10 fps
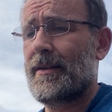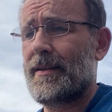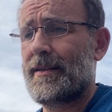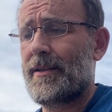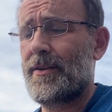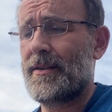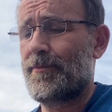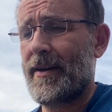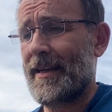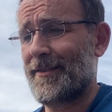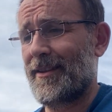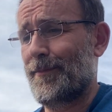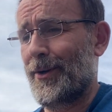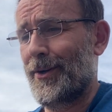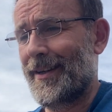there's lots of praise for the
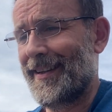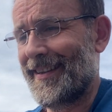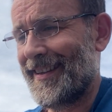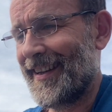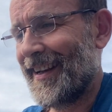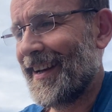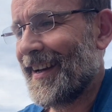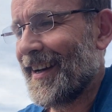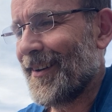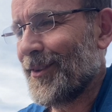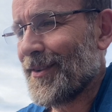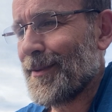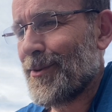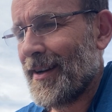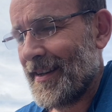book. I'm not
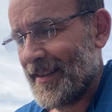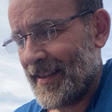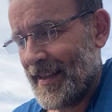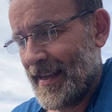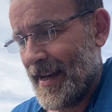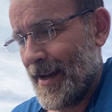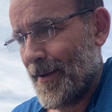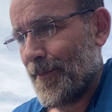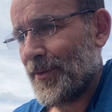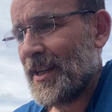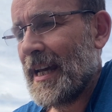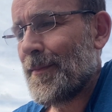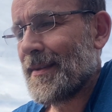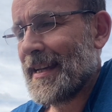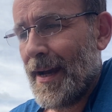surprised.
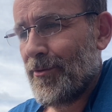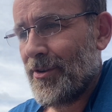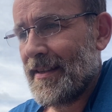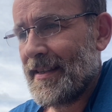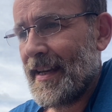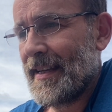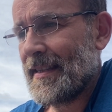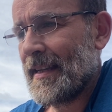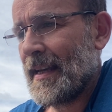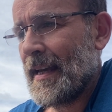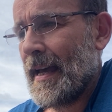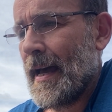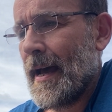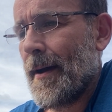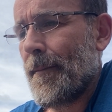James Cameron says,
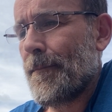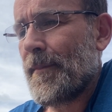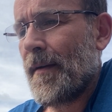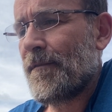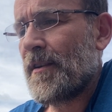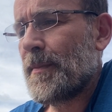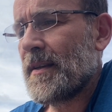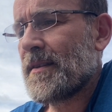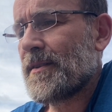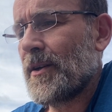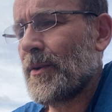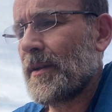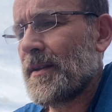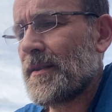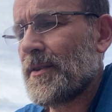Amphibious Soul
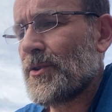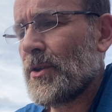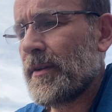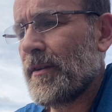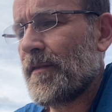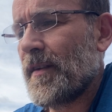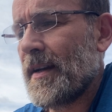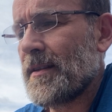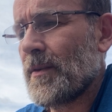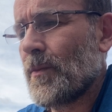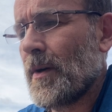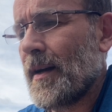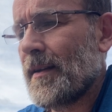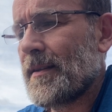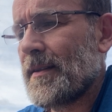is the story of finding
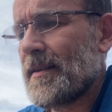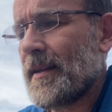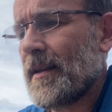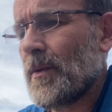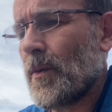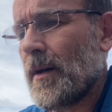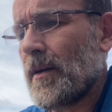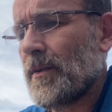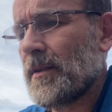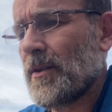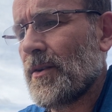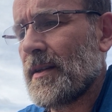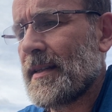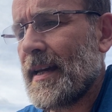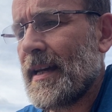wildness in a world
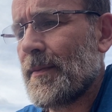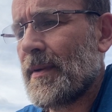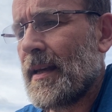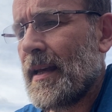gone tame